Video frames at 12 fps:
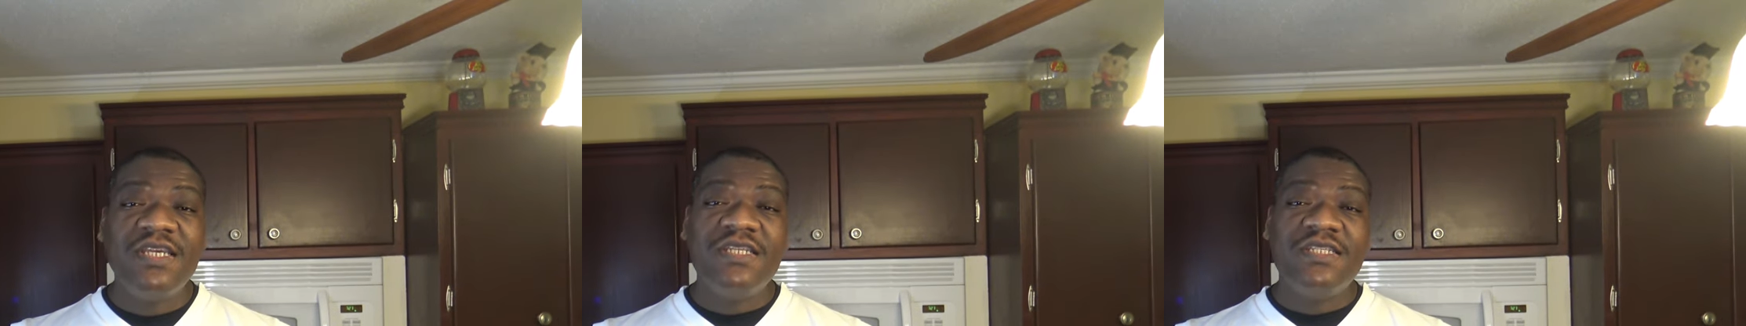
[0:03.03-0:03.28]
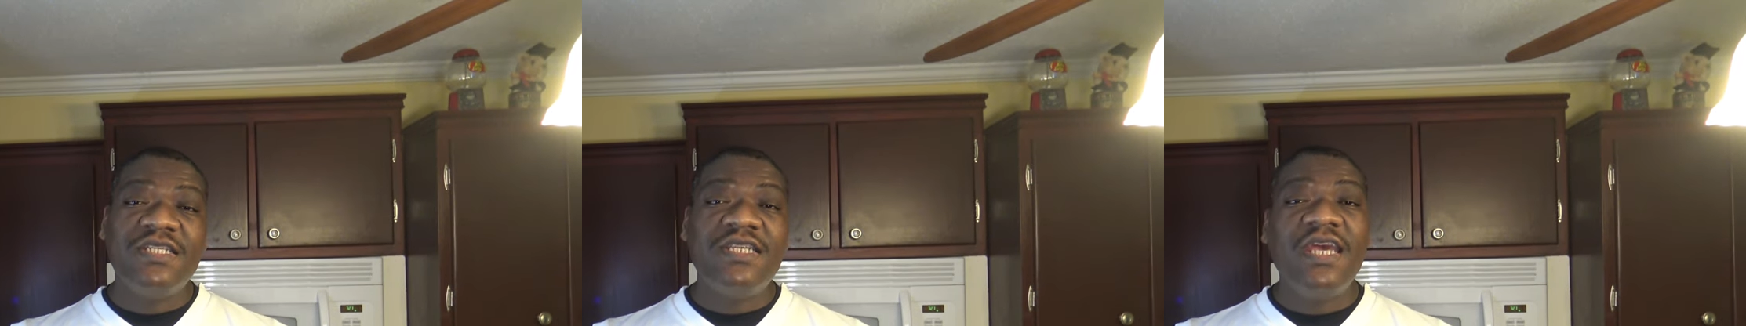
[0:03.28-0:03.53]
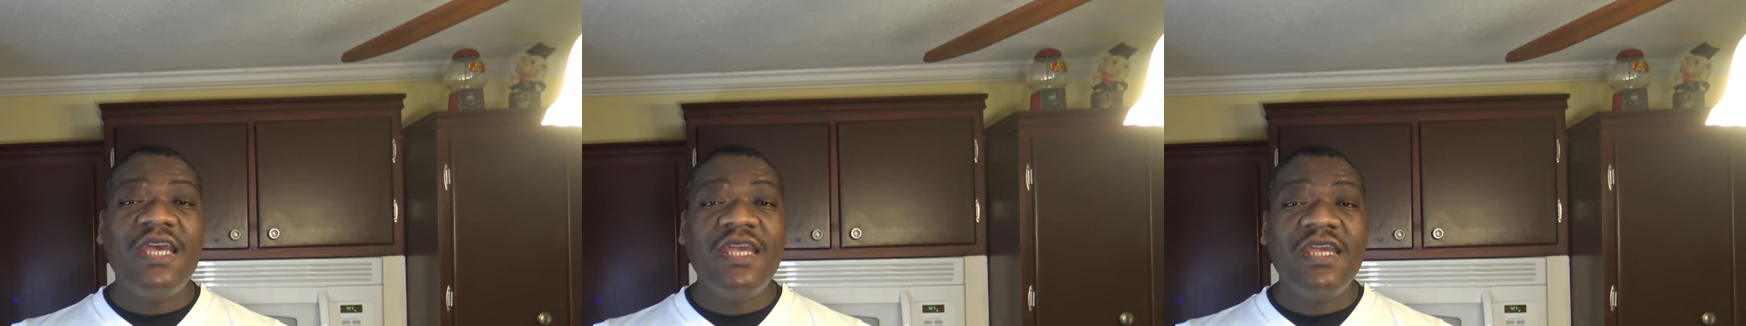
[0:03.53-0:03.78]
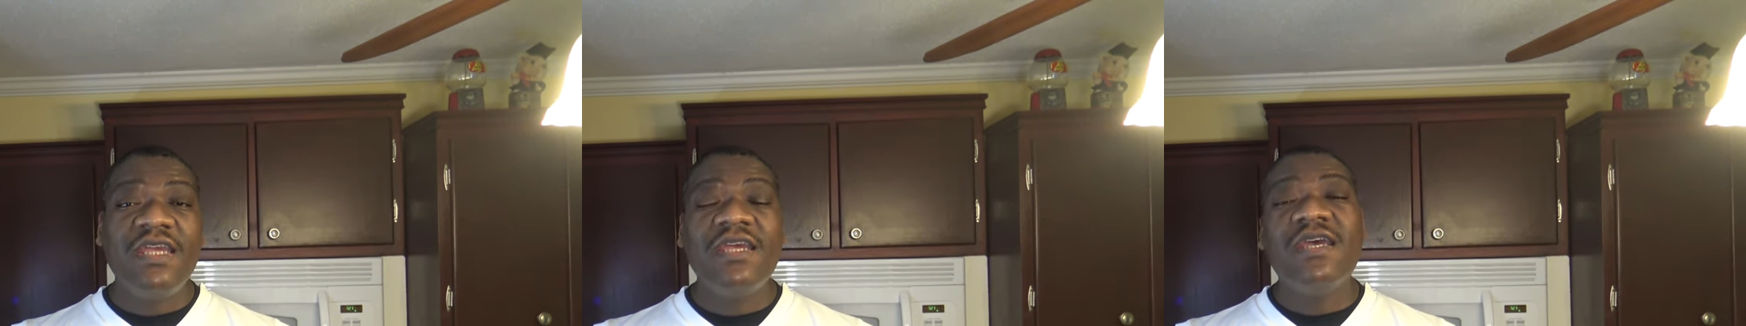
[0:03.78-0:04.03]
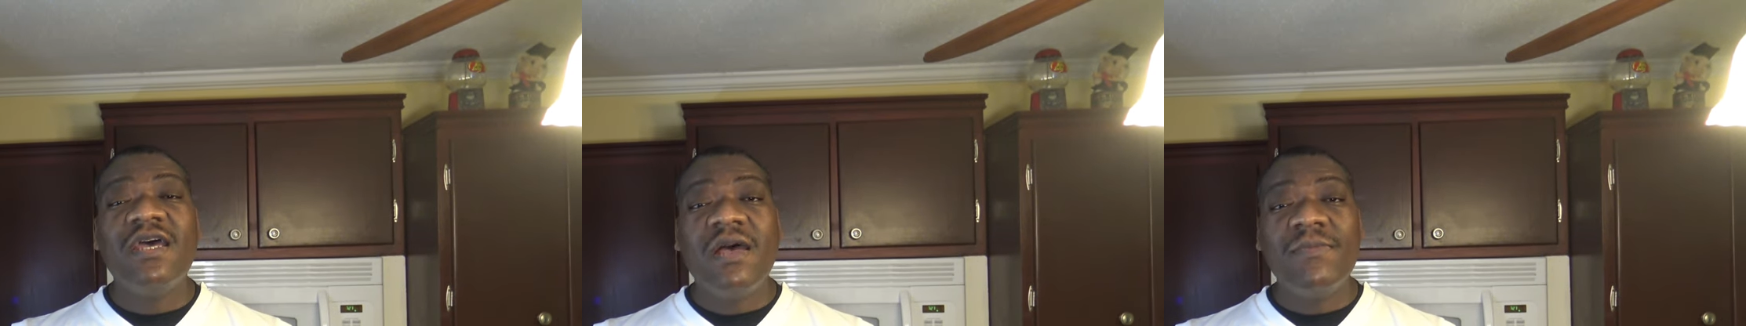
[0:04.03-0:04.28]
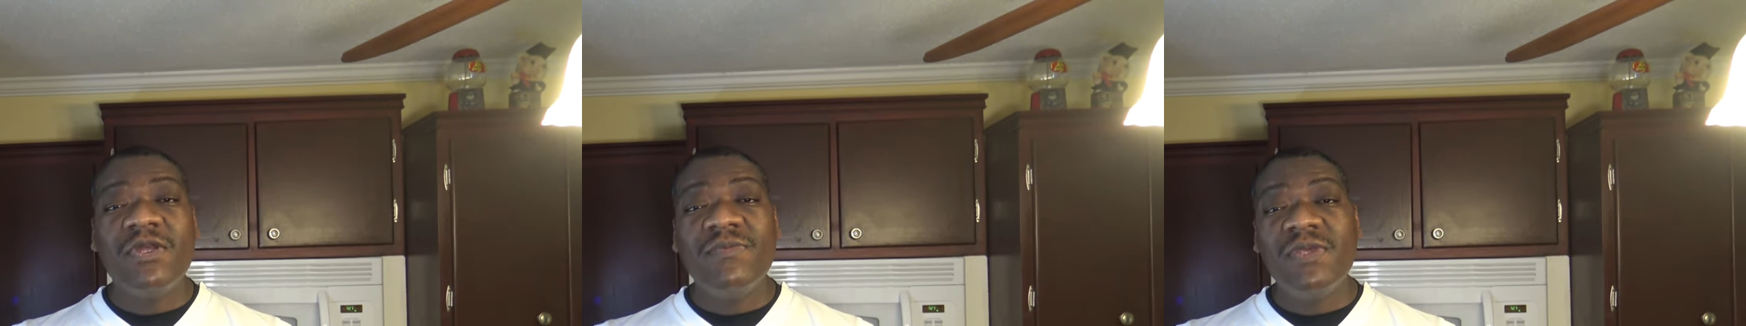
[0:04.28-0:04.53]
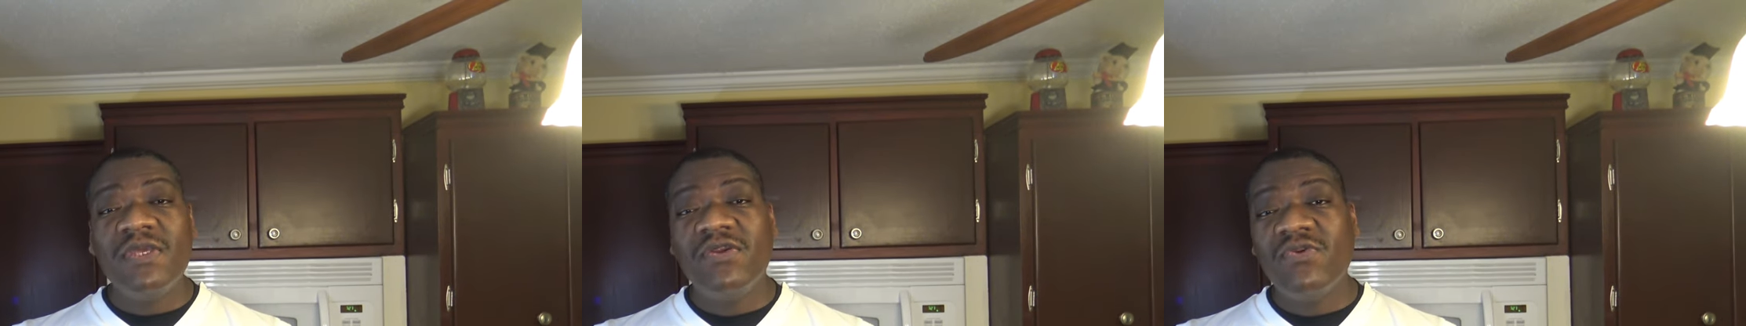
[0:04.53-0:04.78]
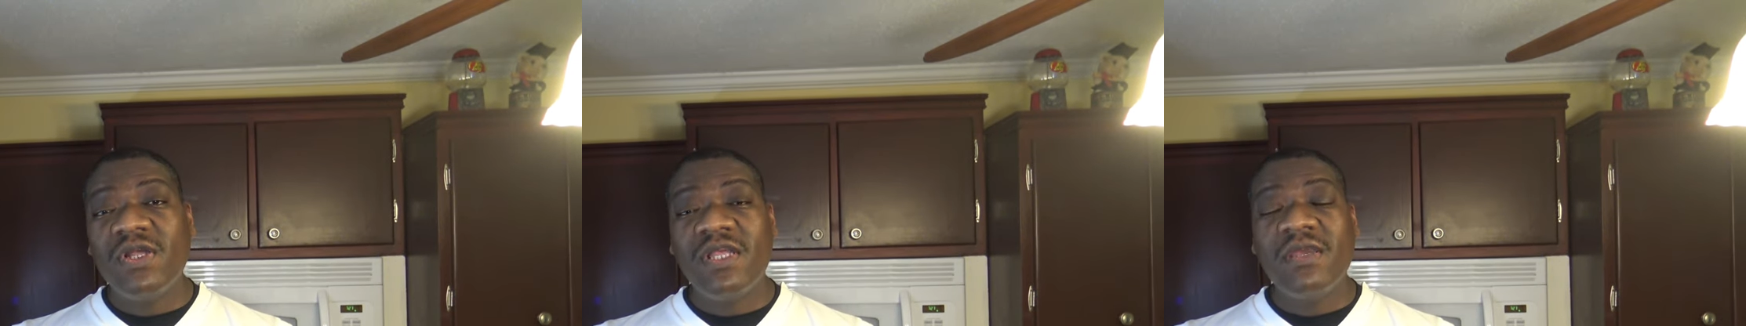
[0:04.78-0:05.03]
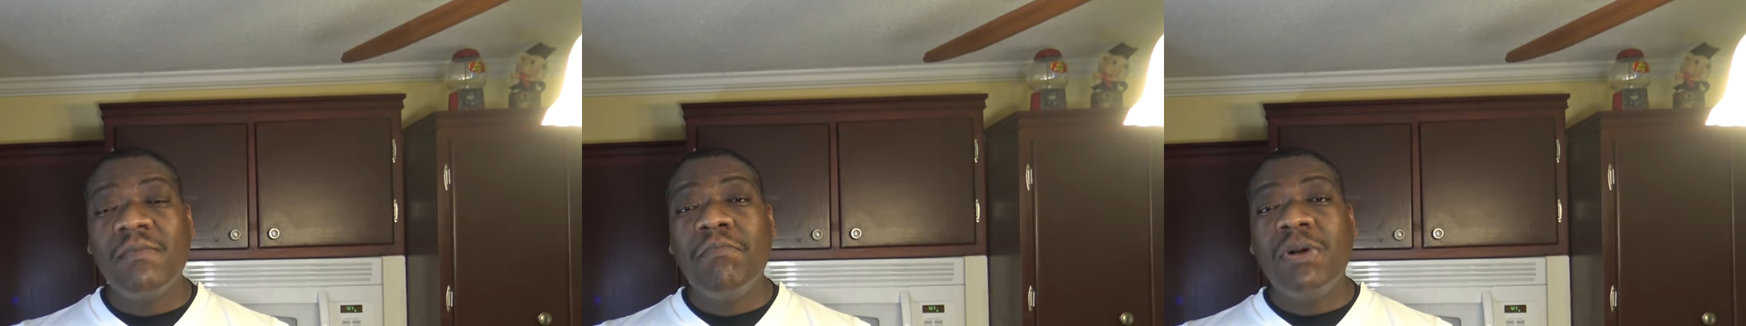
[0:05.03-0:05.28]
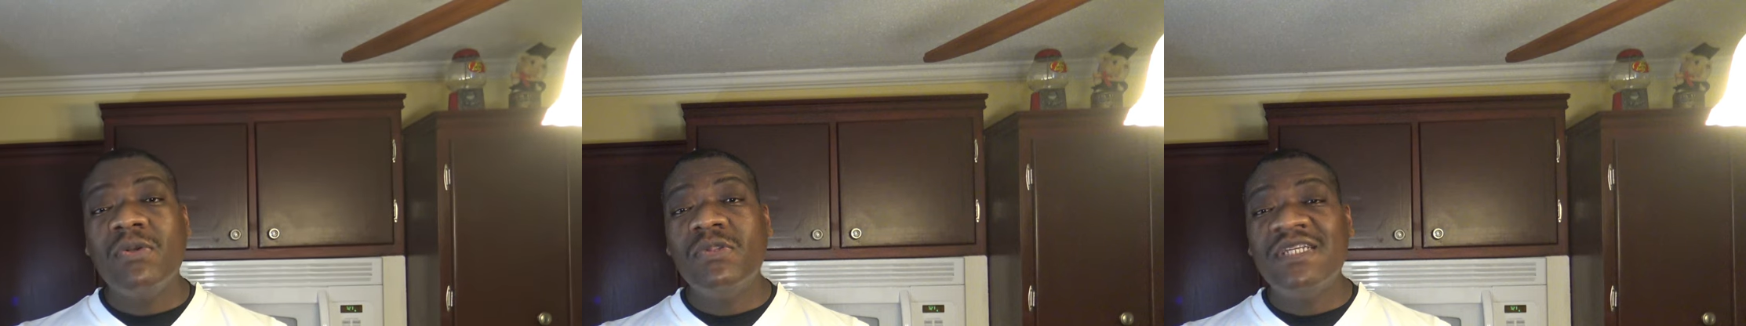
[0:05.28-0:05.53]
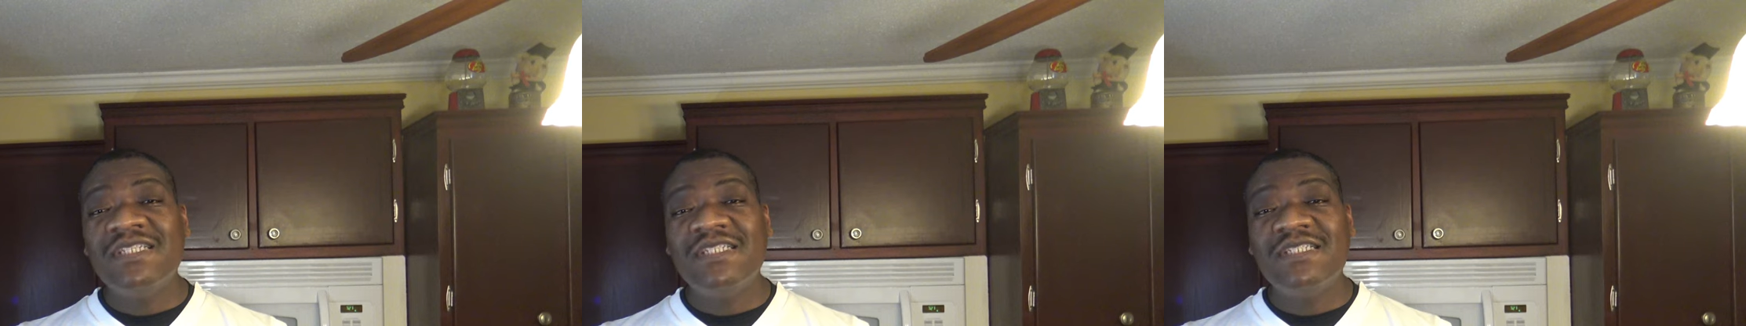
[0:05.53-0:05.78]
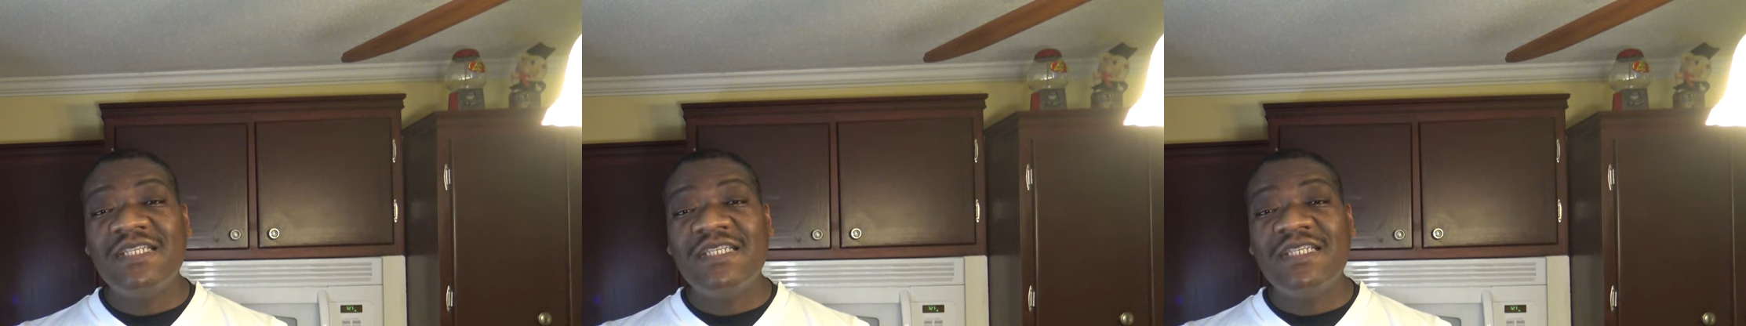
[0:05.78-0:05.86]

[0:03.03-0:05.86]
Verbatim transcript: Today, I'm going to be grilling boneless,